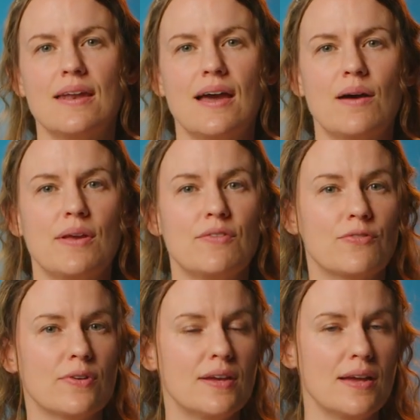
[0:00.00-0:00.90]
and how a
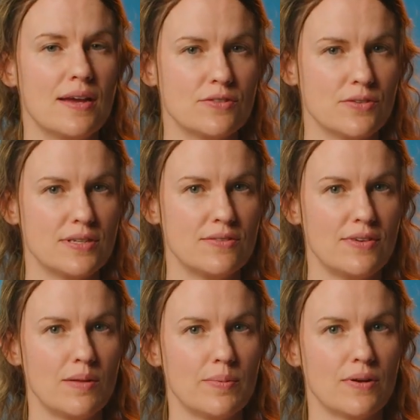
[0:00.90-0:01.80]
free Android
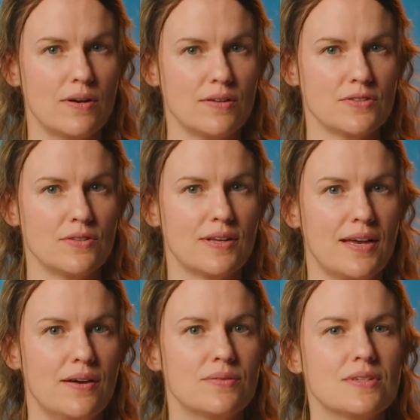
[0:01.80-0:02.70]
Developer Console
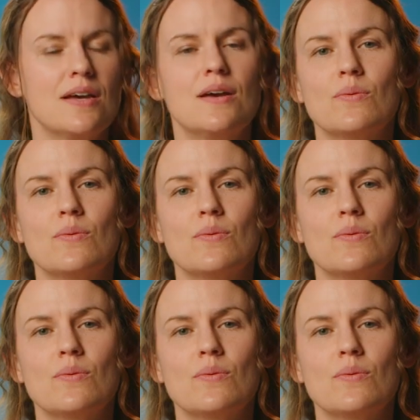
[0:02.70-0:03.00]
account